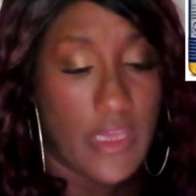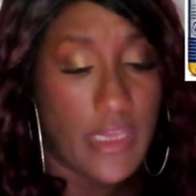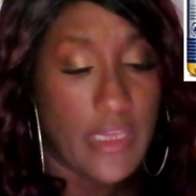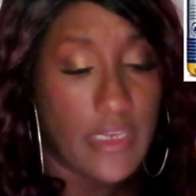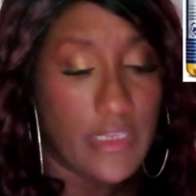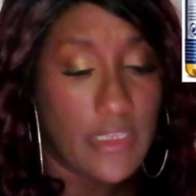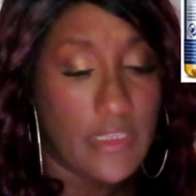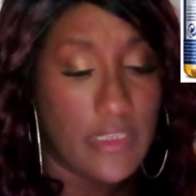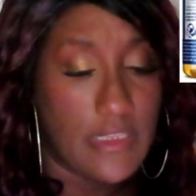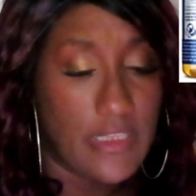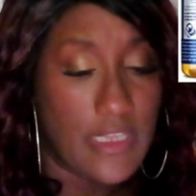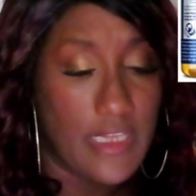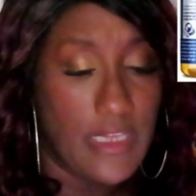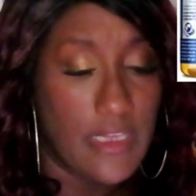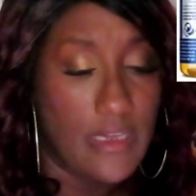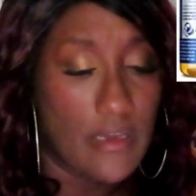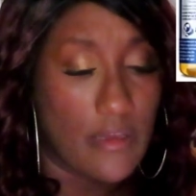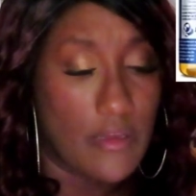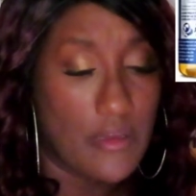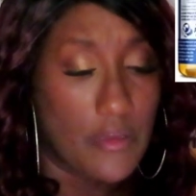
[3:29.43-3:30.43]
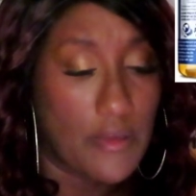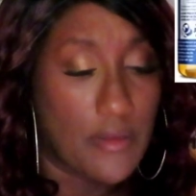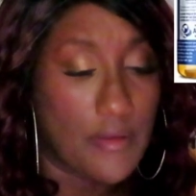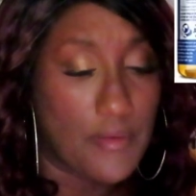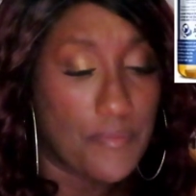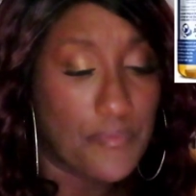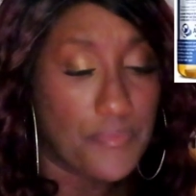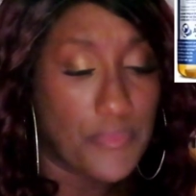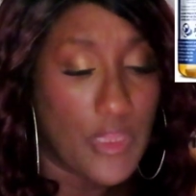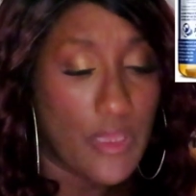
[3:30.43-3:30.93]
It is the
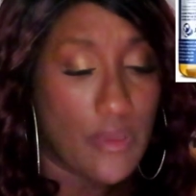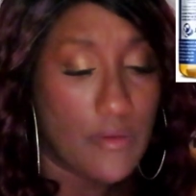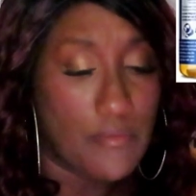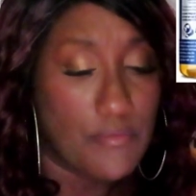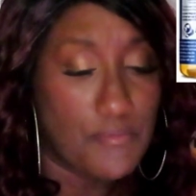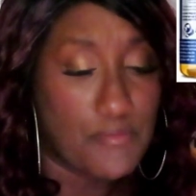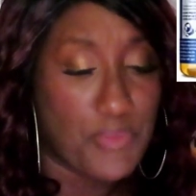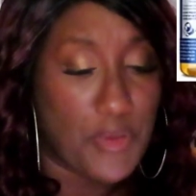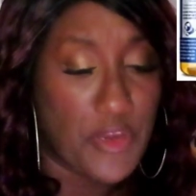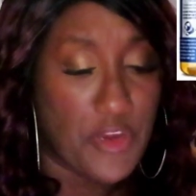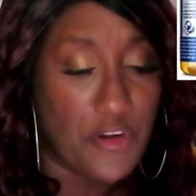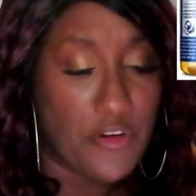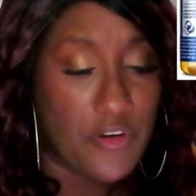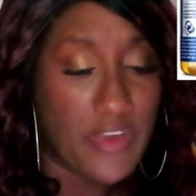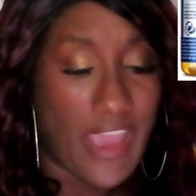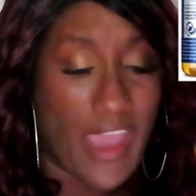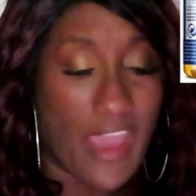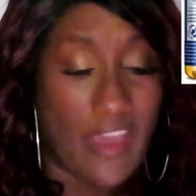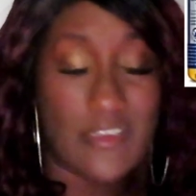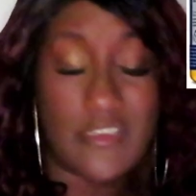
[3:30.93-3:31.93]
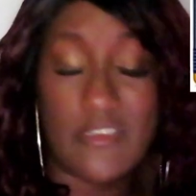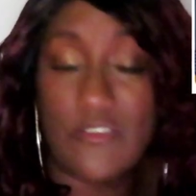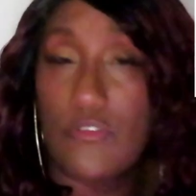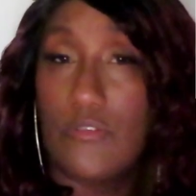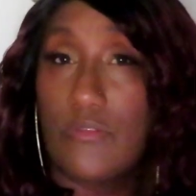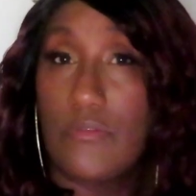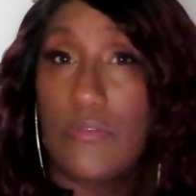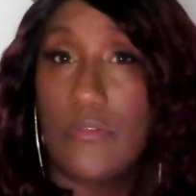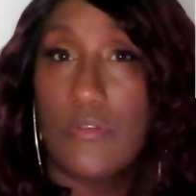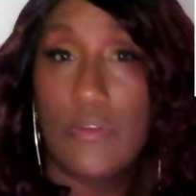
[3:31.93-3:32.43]
um, Pure
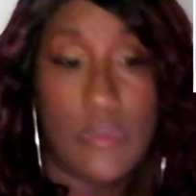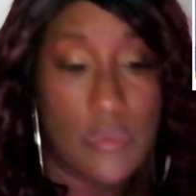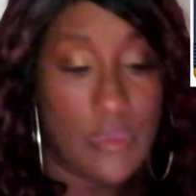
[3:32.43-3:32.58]
Castle.